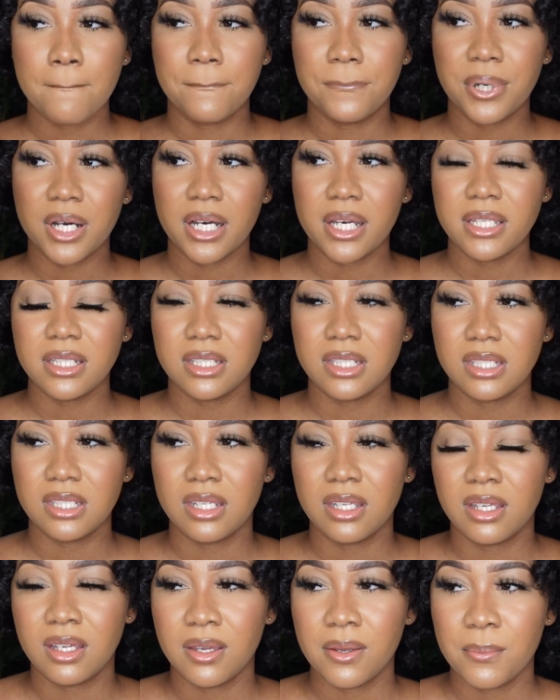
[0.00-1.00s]
but
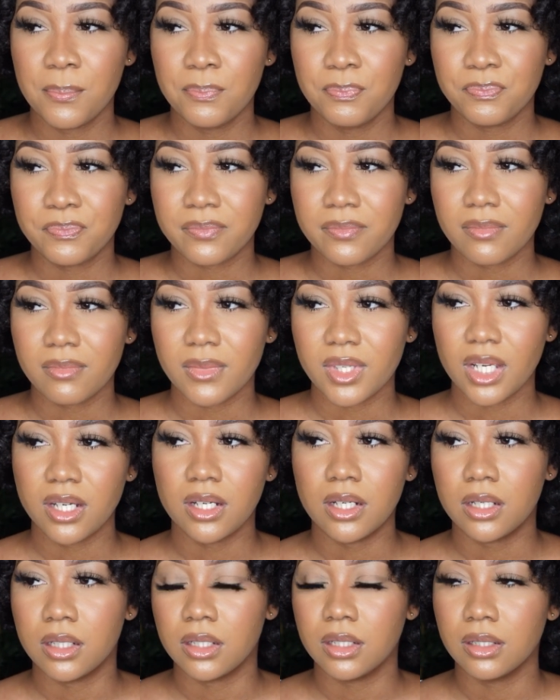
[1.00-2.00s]

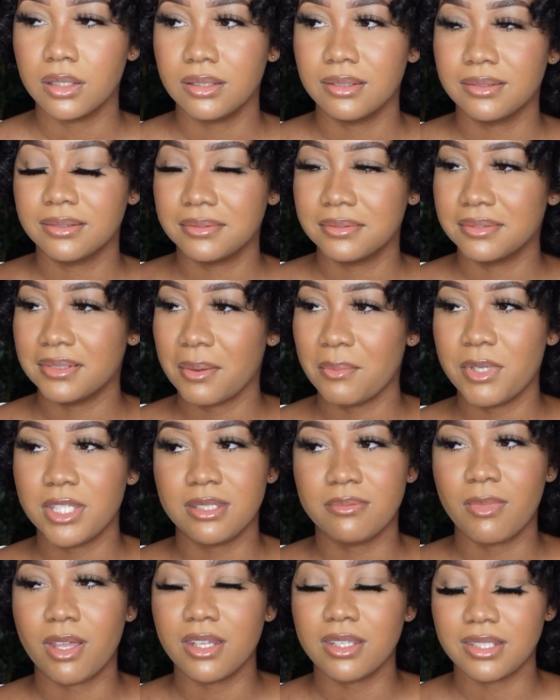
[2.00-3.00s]
oh, let me
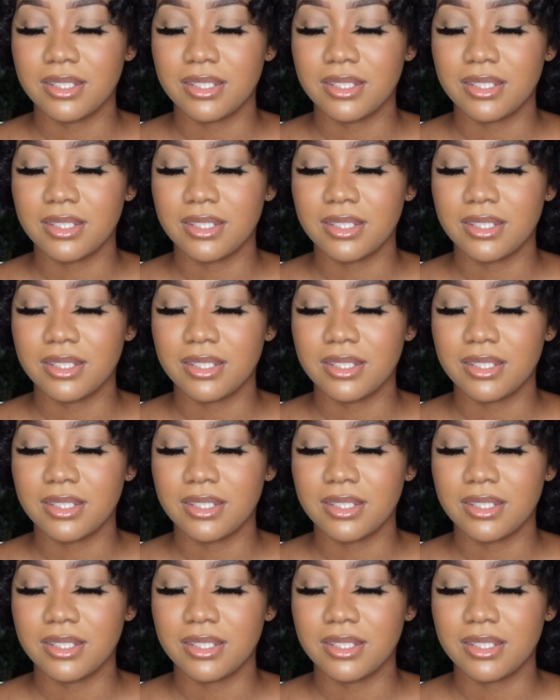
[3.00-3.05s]
smell